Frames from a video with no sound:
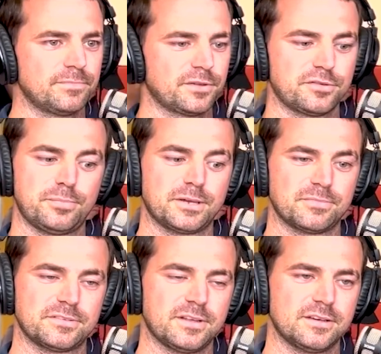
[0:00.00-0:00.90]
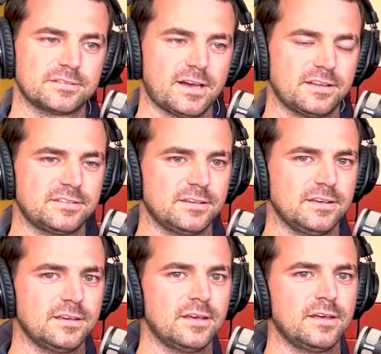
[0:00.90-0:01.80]
those are the big mistakes I
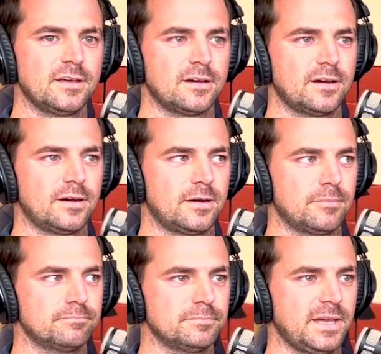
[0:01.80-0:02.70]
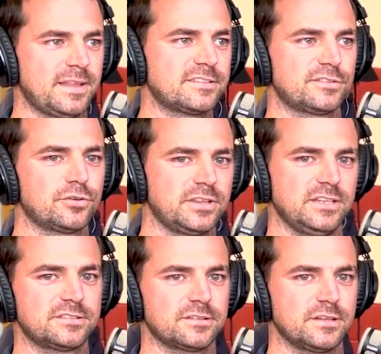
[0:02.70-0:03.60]
see. And that's during the
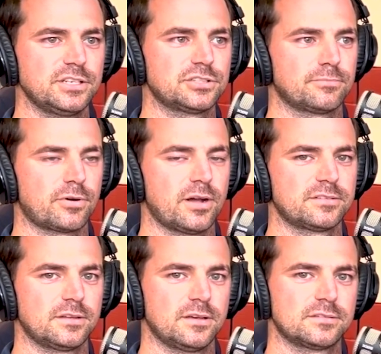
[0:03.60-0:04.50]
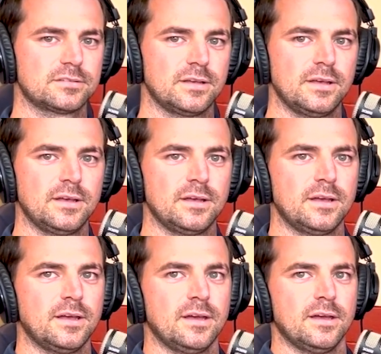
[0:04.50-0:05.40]
installation process.
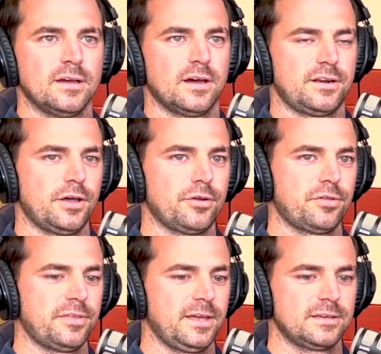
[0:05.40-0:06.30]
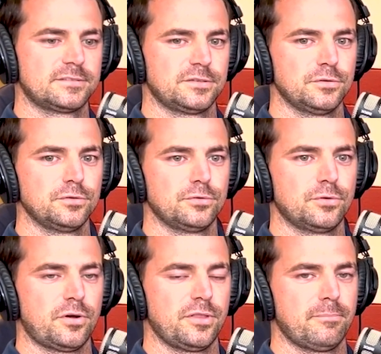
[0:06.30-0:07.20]
Another thing too,
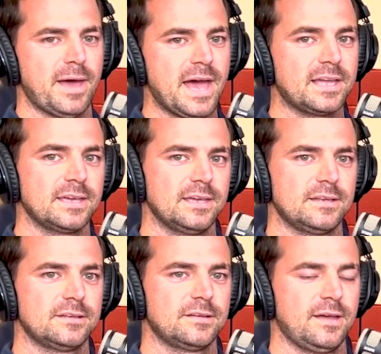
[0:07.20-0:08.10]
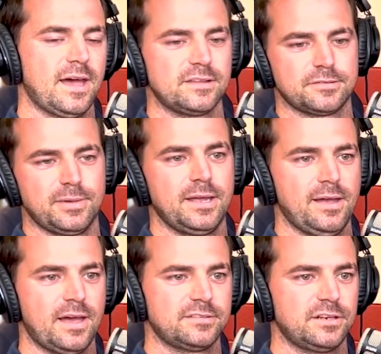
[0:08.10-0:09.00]
on the back end, as an
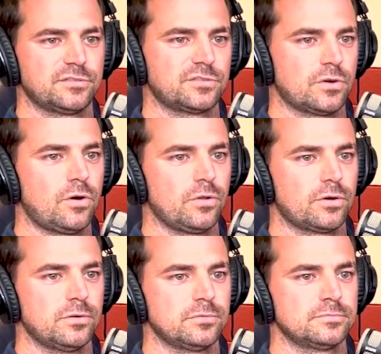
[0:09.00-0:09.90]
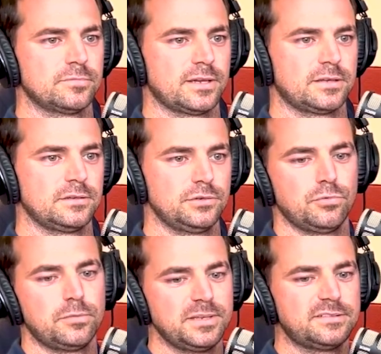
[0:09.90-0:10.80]
installer, like, you
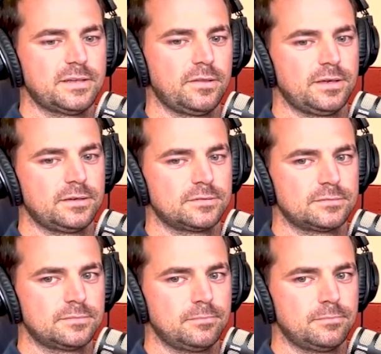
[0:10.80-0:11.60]
want to be selling